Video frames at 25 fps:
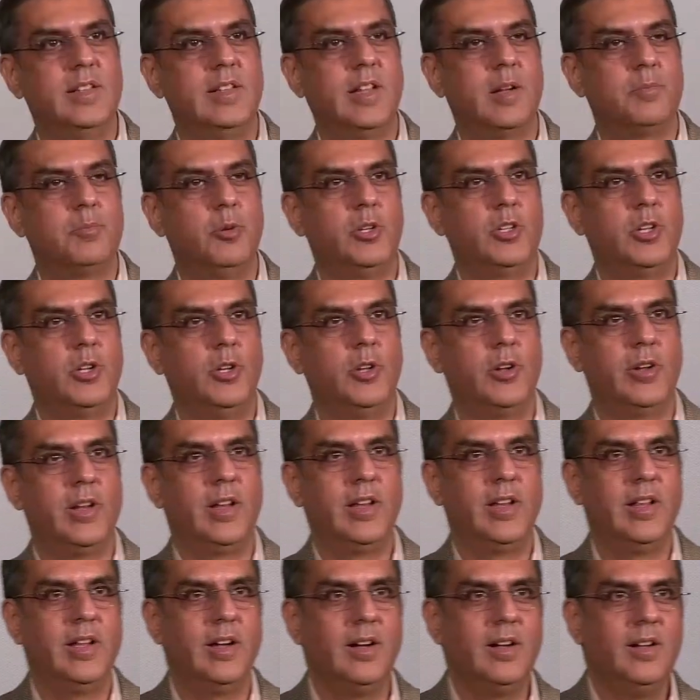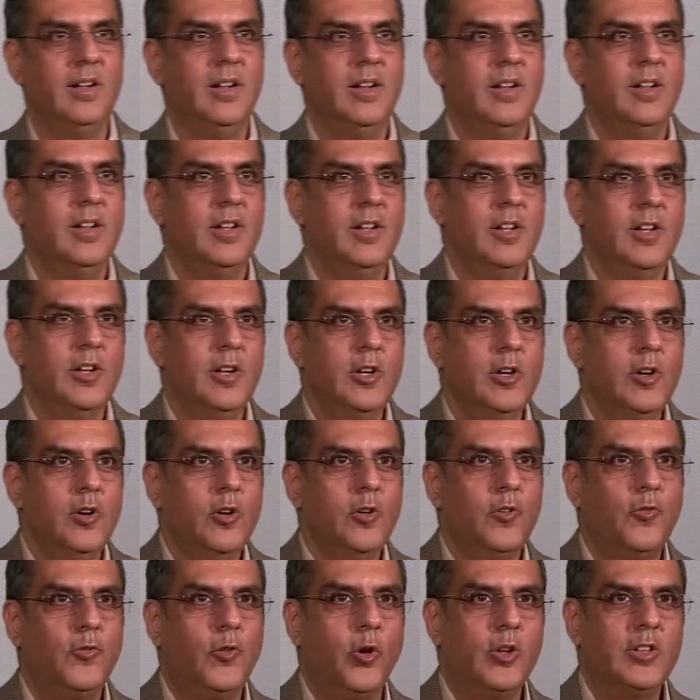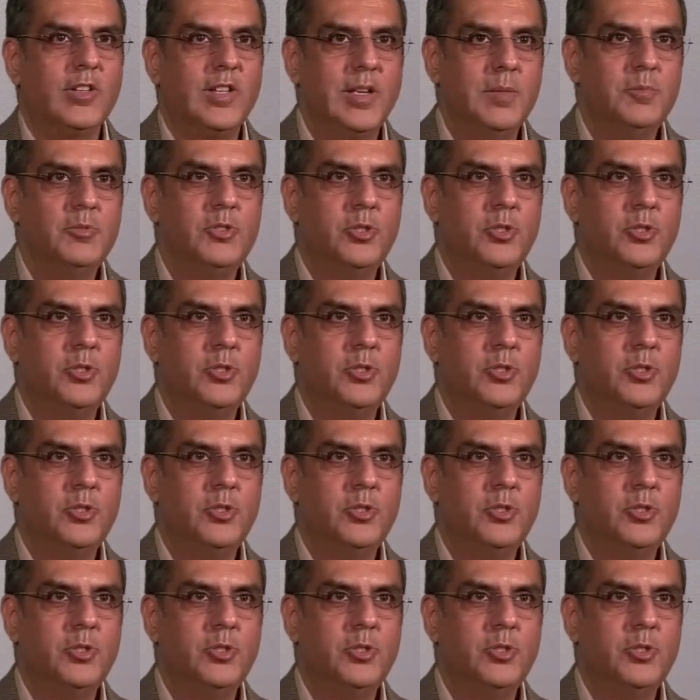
in that particular area for them